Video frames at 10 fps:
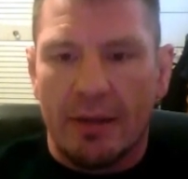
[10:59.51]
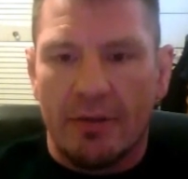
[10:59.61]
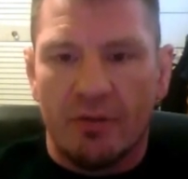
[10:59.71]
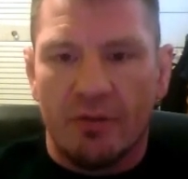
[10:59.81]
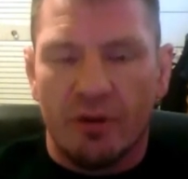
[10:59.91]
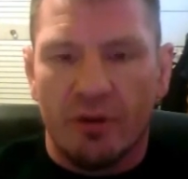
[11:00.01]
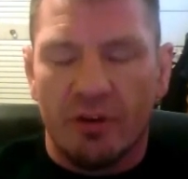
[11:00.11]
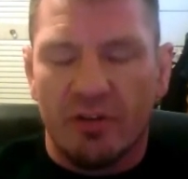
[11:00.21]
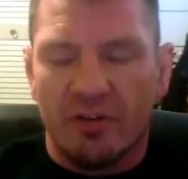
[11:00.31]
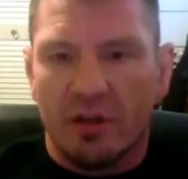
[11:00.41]
he's
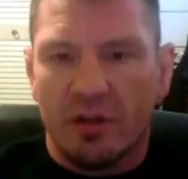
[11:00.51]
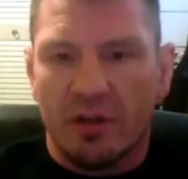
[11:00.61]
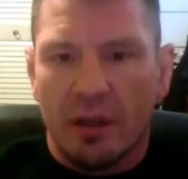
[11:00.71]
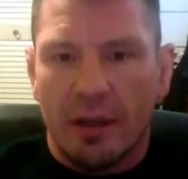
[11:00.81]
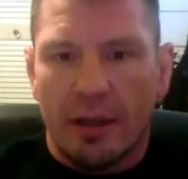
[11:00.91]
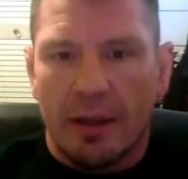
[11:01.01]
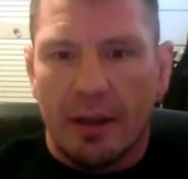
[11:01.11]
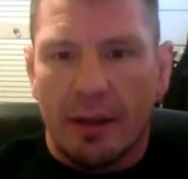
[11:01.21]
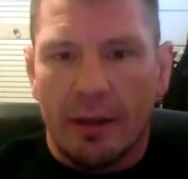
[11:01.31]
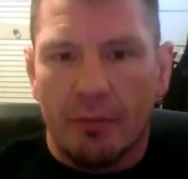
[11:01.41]
focused,
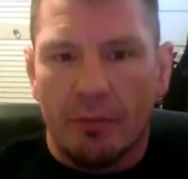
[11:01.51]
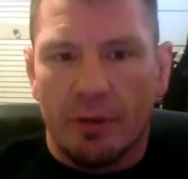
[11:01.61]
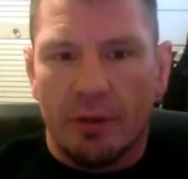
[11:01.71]
and